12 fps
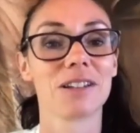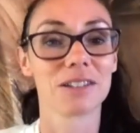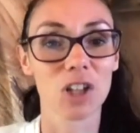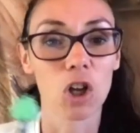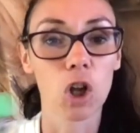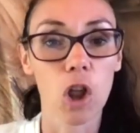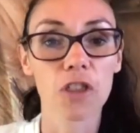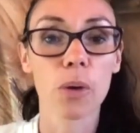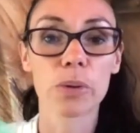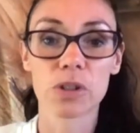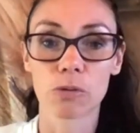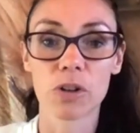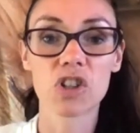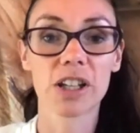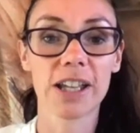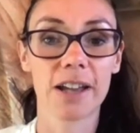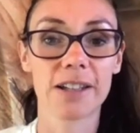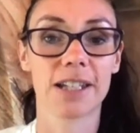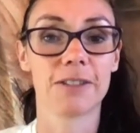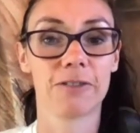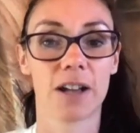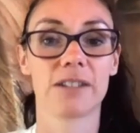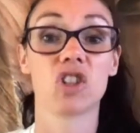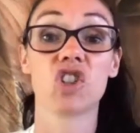So Klotho was originally
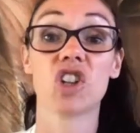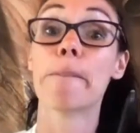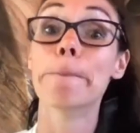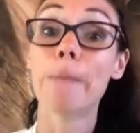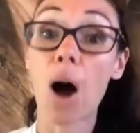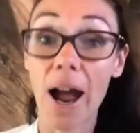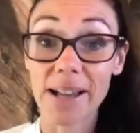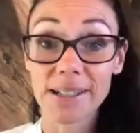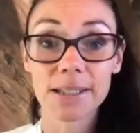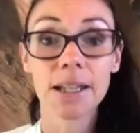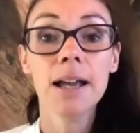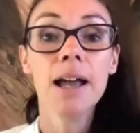identified as a gene in mice,